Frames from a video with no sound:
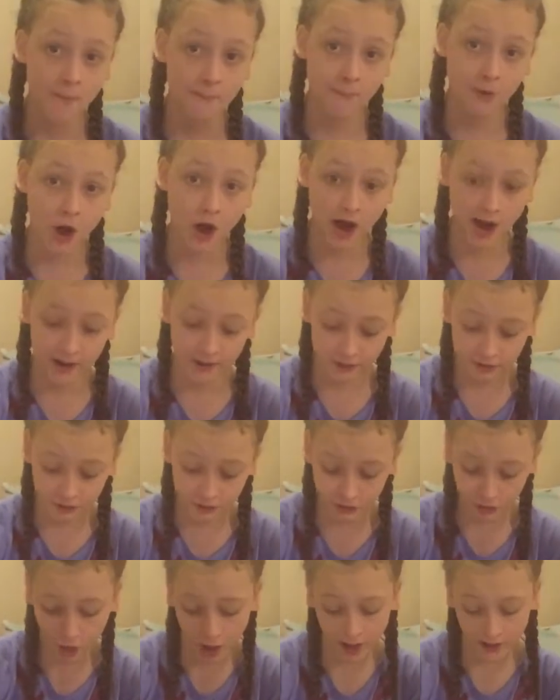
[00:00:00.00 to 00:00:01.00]
but I
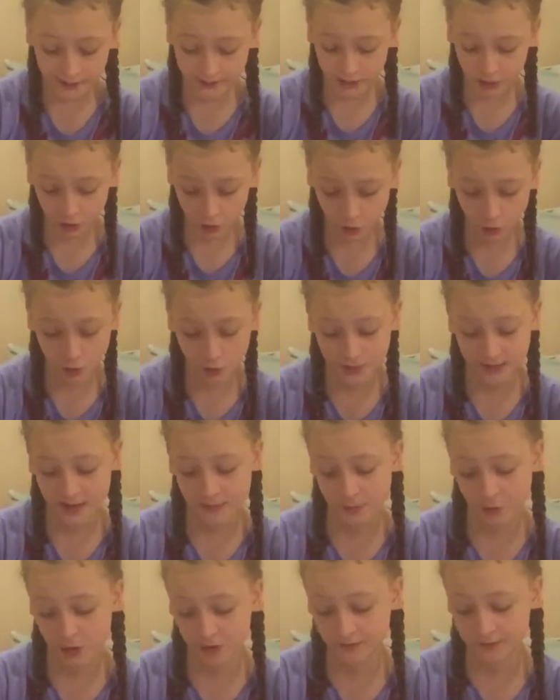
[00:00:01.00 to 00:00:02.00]
just thought I'd include
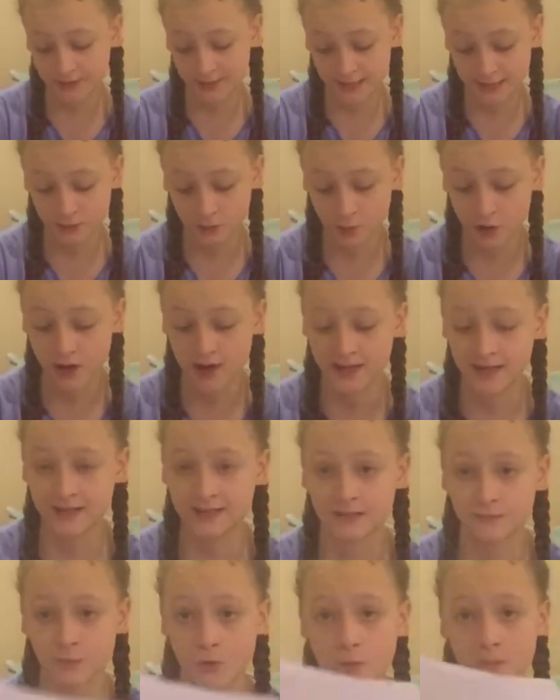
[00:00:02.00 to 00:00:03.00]
it because this one
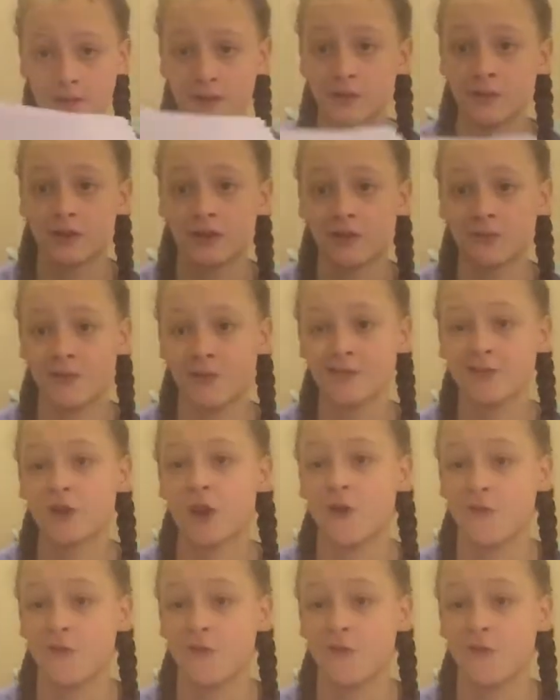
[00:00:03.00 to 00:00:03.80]
is probably one of the most